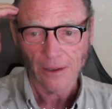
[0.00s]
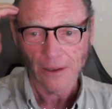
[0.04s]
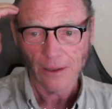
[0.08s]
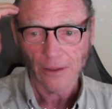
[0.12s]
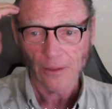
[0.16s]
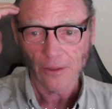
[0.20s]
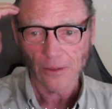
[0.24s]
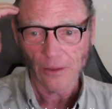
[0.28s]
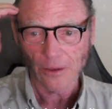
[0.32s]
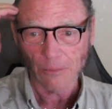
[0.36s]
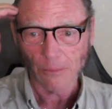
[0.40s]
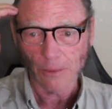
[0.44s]

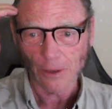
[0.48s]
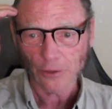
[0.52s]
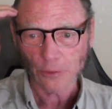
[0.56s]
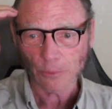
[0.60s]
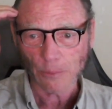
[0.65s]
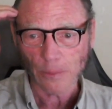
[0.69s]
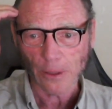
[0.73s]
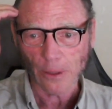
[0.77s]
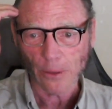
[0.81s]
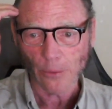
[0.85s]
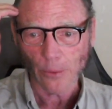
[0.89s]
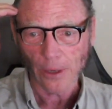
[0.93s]
that must
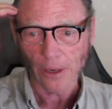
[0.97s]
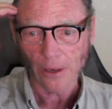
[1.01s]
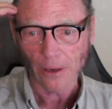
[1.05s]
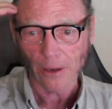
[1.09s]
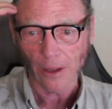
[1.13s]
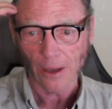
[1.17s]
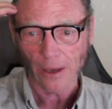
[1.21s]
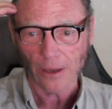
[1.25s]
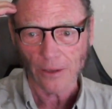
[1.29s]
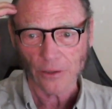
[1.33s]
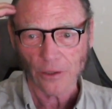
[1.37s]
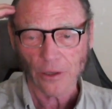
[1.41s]
be
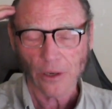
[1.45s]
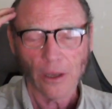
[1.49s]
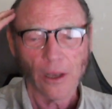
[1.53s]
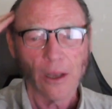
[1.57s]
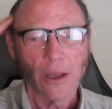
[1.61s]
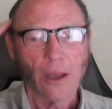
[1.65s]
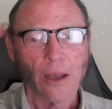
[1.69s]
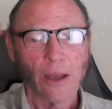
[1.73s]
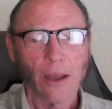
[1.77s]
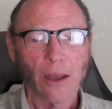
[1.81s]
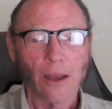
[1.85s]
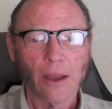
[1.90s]
realized.
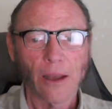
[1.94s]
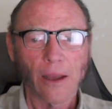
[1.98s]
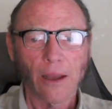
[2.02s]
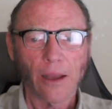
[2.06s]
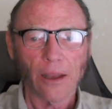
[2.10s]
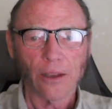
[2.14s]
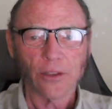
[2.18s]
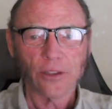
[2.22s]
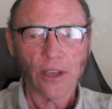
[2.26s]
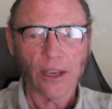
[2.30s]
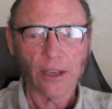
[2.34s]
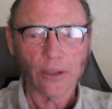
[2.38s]

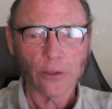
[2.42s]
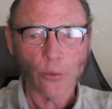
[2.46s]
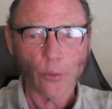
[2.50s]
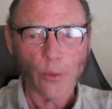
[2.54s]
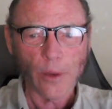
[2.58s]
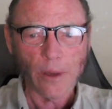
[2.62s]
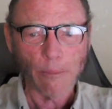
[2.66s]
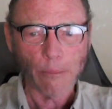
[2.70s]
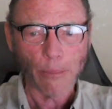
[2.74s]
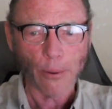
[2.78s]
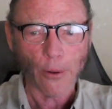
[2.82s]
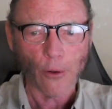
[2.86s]
Is as
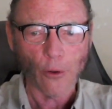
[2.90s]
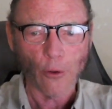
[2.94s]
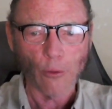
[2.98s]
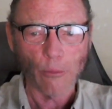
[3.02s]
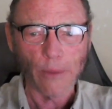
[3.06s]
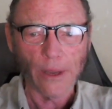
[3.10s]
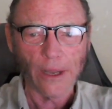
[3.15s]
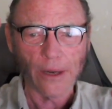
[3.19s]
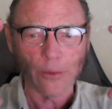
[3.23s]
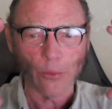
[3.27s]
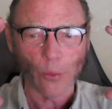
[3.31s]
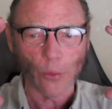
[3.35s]
we
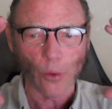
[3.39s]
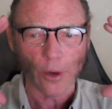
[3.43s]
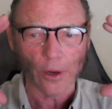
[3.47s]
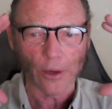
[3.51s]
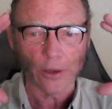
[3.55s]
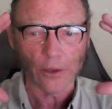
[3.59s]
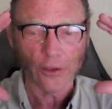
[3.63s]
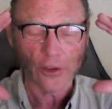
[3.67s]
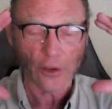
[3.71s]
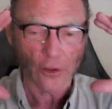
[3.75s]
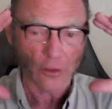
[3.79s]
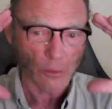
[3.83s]
probe
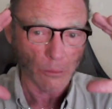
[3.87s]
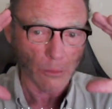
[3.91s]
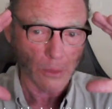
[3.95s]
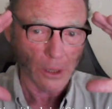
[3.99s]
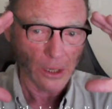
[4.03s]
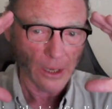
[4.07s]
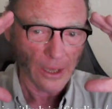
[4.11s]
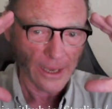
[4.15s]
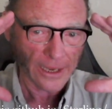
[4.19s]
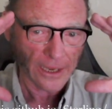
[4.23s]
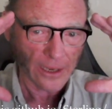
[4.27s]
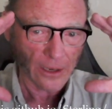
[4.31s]
inward to the
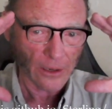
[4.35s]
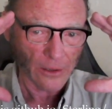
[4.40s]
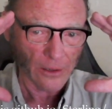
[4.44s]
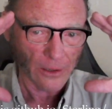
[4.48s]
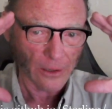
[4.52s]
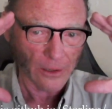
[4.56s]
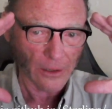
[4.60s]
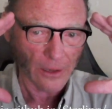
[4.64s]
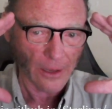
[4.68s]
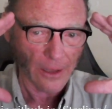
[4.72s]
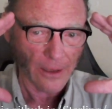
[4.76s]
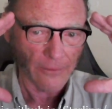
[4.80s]

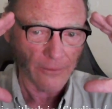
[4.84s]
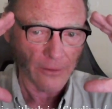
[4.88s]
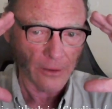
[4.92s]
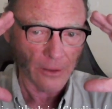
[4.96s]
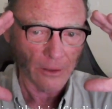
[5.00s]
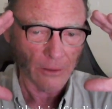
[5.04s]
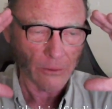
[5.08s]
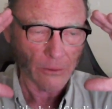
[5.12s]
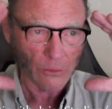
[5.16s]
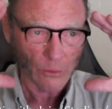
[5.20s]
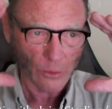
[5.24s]
molecular level,